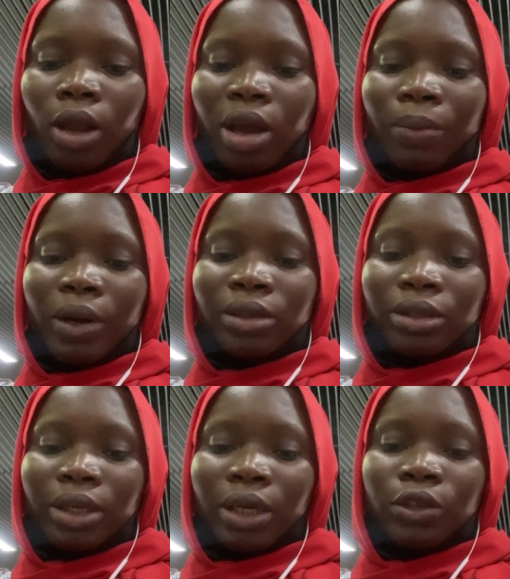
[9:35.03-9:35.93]
Her
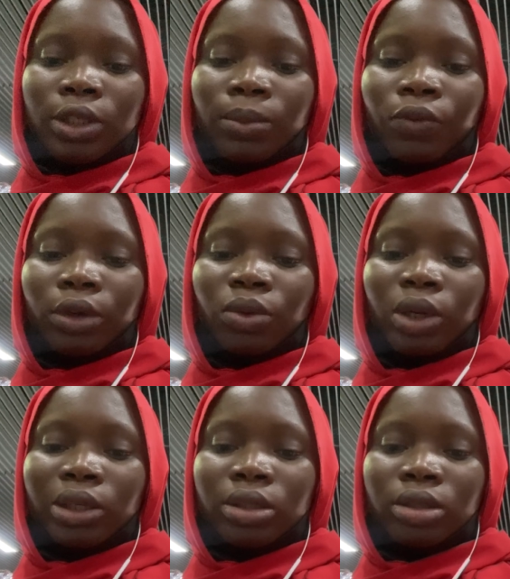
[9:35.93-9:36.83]
prices are cheap for the
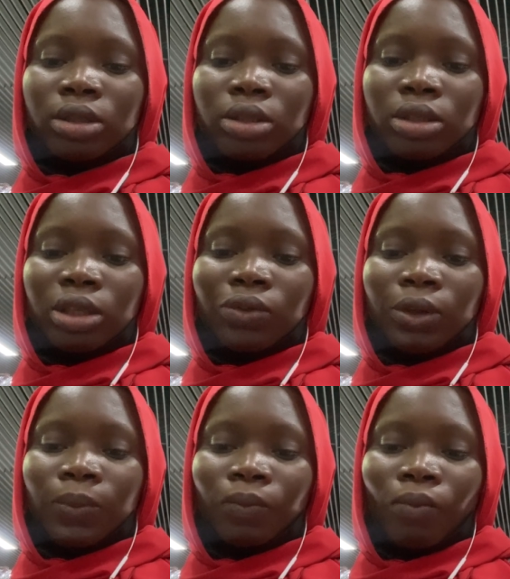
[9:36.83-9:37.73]
quality she is
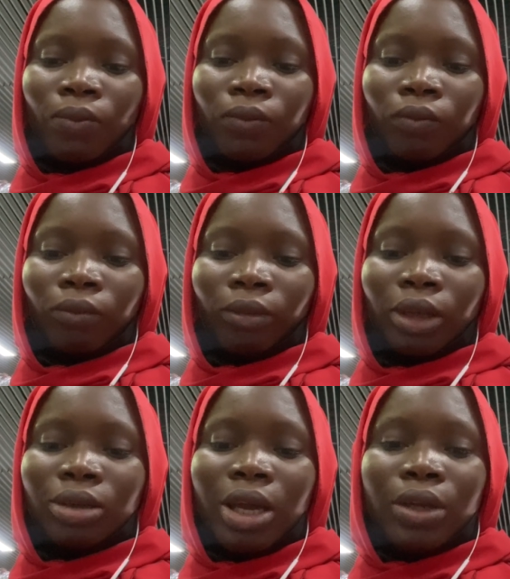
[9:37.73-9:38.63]
giving.
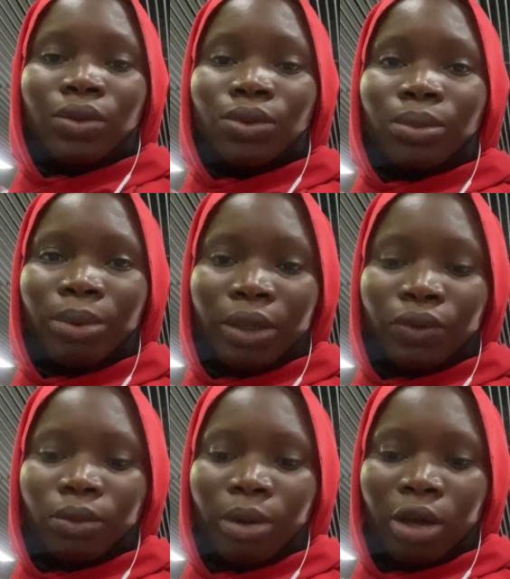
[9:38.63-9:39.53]
They are super,
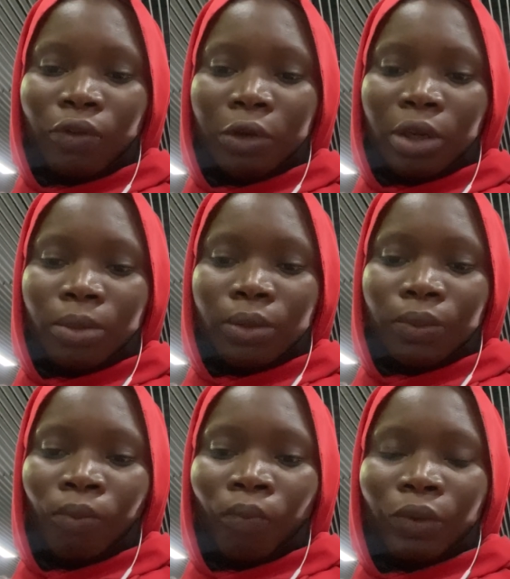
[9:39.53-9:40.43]
super affordable.
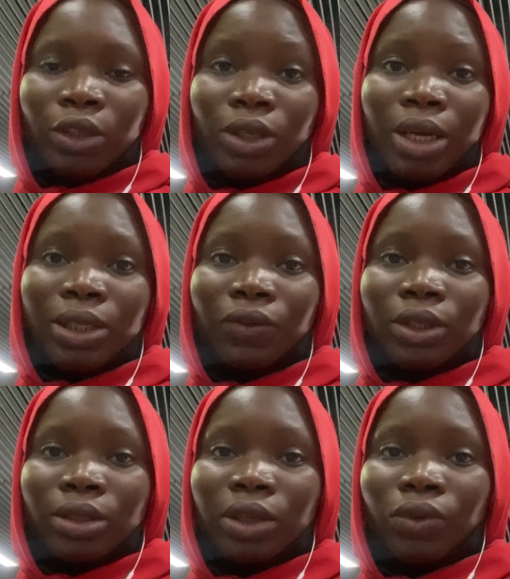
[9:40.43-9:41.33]
It's not as if
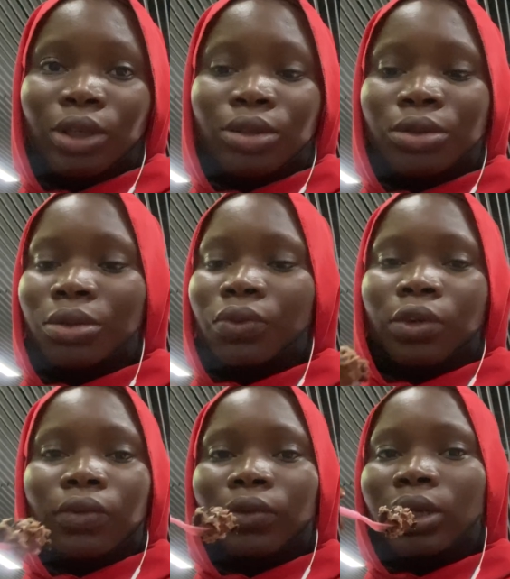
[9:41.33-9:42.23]
she's giving it to you
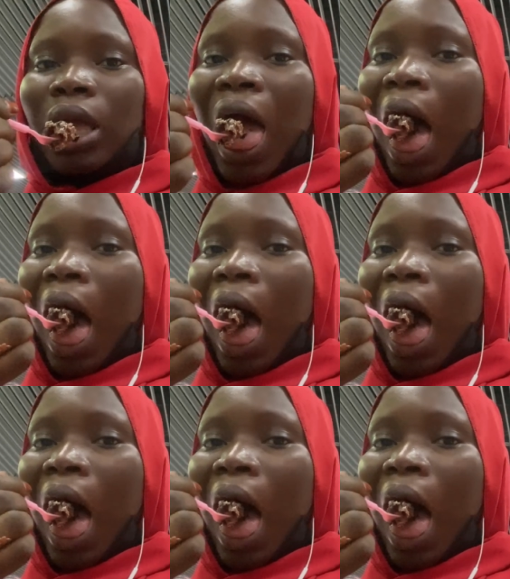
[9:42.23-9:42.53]
for free.